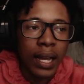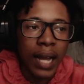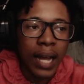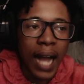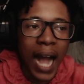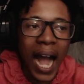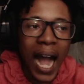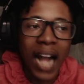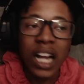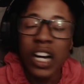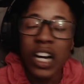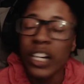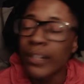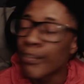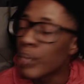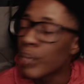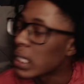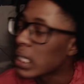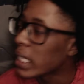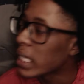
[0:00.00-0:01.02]
I couldn't
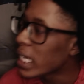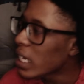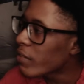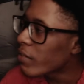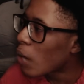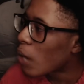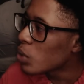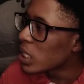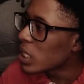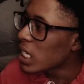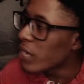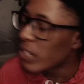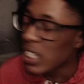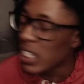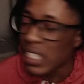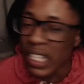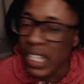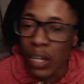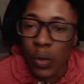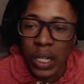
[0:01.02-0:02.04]
believe I was even
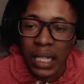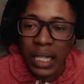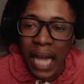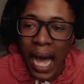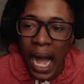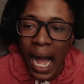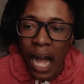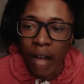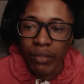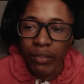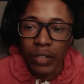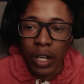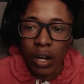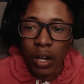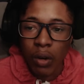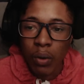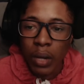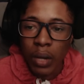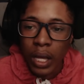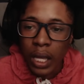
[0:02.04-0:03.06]
still alive,
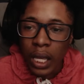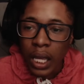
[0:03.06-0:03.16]
yo.